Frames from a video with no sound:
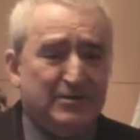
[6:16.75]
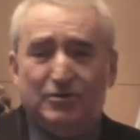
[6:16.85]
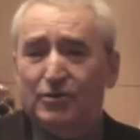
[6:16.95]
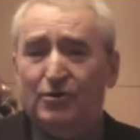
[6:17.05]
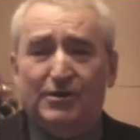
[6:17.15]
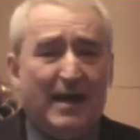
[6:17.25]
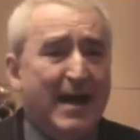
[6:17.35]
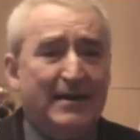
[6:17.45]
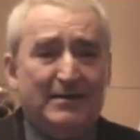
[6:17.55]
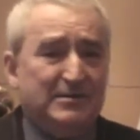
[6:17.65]
Did you know that
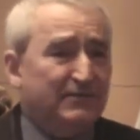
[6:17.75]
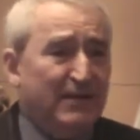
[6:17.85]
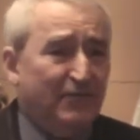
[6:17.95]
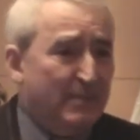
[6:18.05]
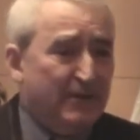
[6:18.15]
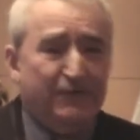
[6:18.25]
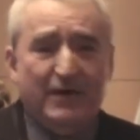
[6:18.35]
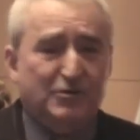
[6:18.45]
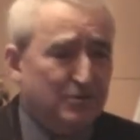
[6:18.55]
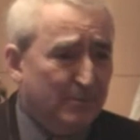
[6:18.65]
addicts have never met a
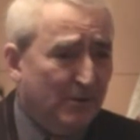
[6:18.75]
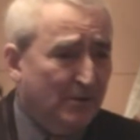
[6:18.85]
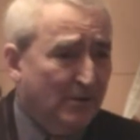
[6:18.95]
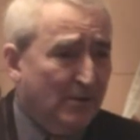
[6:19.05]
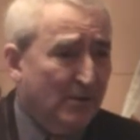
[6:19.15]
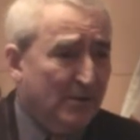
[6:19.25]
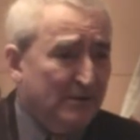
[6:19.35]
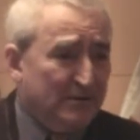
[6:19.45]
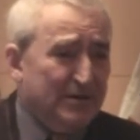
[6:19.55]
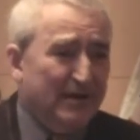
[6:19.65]
vegetable?
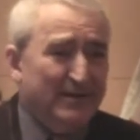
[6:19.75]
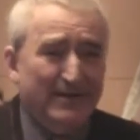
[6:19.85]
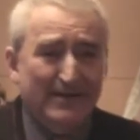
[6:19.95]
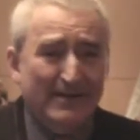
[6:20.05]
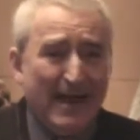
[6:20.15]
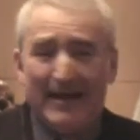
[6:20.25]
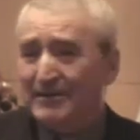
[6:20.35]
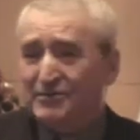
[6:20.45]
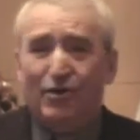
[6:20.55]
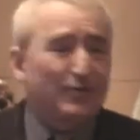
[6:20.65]

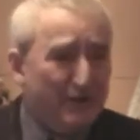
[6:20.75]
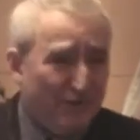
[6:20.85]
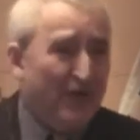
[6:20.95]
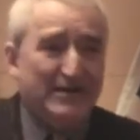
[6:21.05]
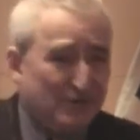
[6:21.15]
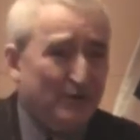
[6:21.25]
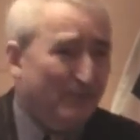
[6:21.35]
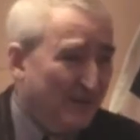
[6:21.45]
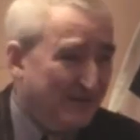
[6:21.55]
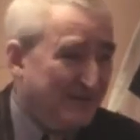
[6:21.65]
Addicts don't eat
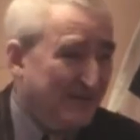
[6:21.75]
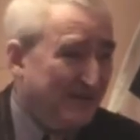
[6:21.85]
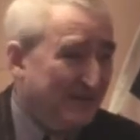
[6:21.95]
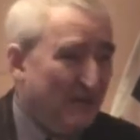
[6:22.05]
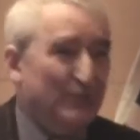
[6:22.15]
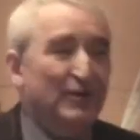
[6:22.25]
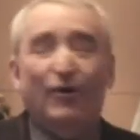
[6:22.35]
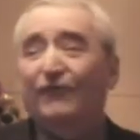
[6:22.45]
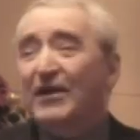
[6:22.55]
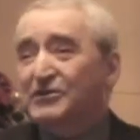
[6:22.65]
vegetables. They wouldn't
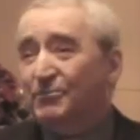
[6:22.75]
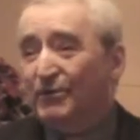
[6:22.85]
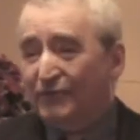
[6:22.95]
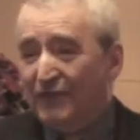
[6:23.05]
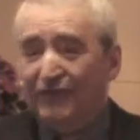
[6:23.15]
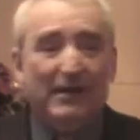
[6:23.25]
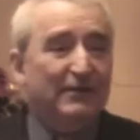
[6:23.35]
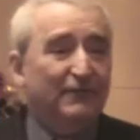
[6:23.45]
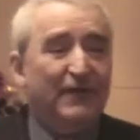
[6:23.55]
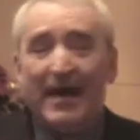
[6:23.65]
know a vegetable if they
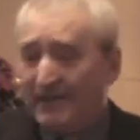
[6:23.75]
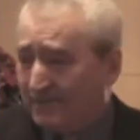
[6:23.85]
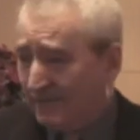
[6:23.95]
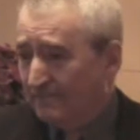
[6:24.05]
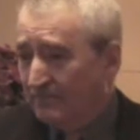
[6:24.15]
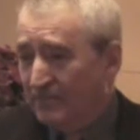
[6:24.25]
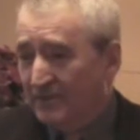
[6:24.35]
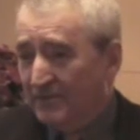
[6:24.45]
fell in a vat of them.